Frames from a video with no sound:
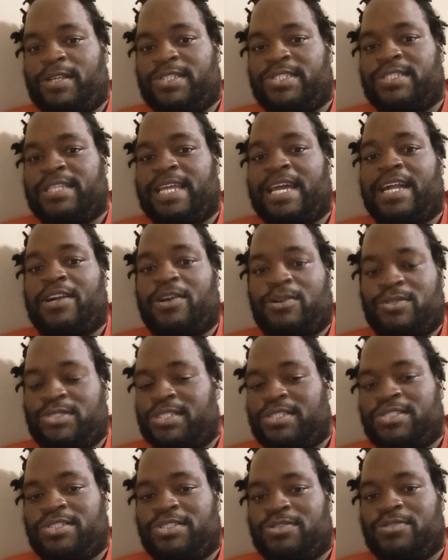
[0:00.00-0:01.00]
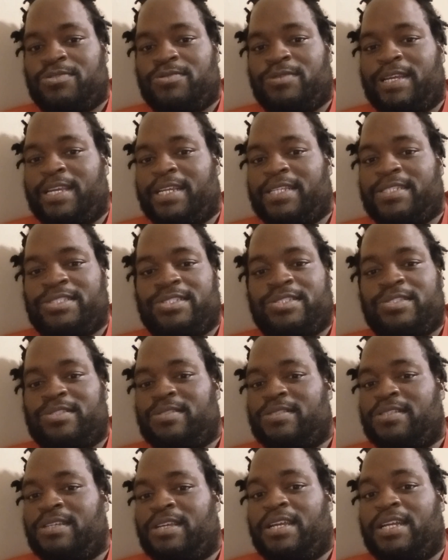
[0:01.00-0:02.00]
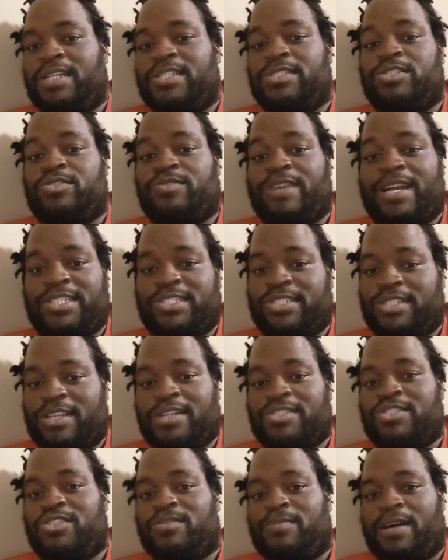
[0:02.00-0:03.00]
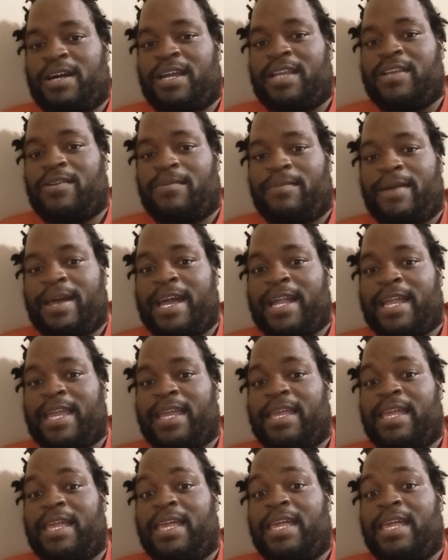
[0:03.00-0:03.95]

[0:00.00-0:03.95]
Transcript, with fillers: reason, that ghosted you and trash talked you behind your back,